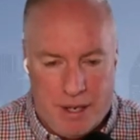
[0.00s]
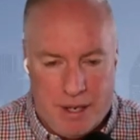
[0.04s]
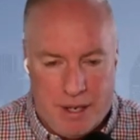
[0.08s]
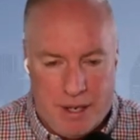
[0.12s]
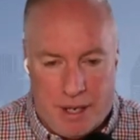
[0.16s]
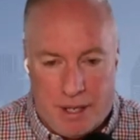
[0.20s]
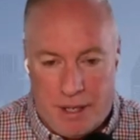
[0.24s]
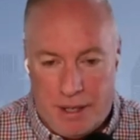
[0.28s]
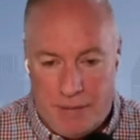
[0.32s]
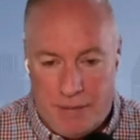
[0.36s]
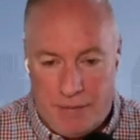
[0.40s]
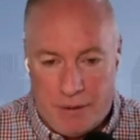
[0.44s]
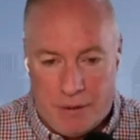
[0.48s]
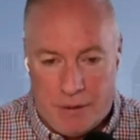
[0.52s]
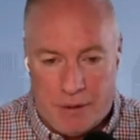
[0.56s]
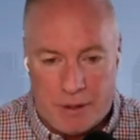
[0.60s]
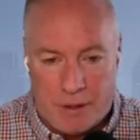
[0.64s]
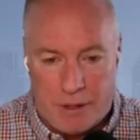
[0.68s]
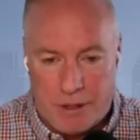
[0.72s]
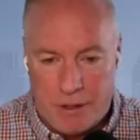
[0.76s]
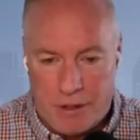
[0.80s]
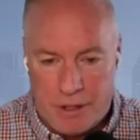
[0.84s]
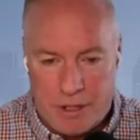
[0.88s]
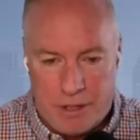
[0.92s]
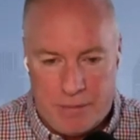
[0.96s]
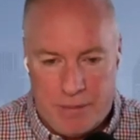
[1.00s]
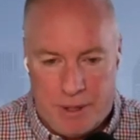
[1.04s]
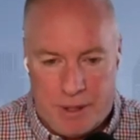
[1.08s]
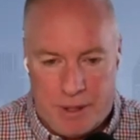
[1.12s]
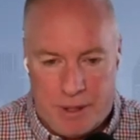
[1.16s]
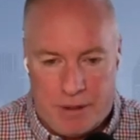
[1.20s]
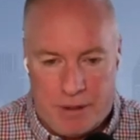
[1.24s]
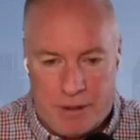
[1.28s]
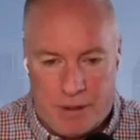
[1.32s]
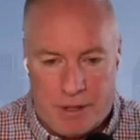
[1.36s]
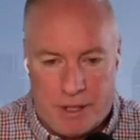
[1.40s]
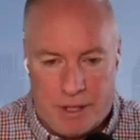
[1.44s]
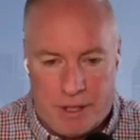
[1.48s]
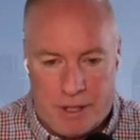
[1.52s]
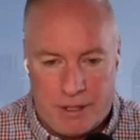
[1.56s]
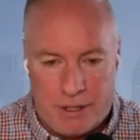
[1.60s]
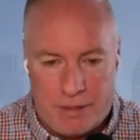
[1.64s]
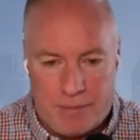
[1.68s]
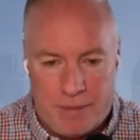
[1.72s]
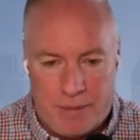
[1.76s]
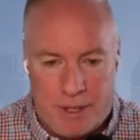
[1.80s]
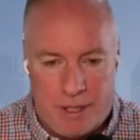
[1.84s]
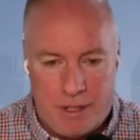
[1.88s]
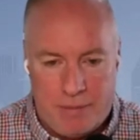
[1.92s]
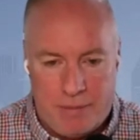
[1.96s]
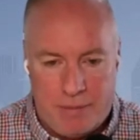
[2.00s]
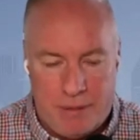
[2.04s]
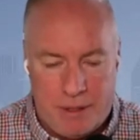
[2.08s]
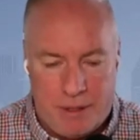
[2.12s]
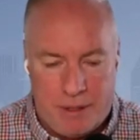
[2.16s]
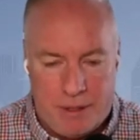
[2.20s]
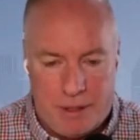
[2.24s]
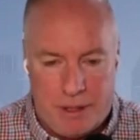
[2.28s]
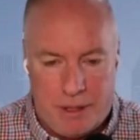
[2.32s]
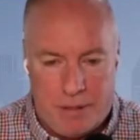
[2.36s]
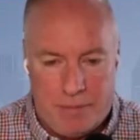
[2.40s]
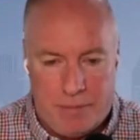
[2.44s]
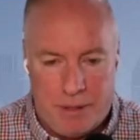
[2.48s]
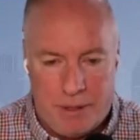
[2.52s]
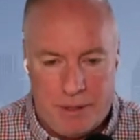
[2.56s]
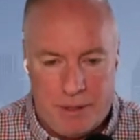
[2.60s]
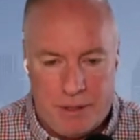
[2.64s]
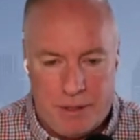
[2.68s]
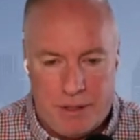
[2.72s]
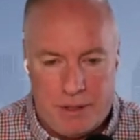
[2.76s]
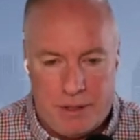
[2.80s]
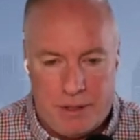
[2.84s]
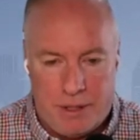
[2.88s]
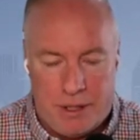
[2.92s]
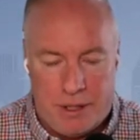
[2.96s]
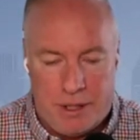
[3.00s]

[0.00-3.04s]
And then if you are curious about our asset management business,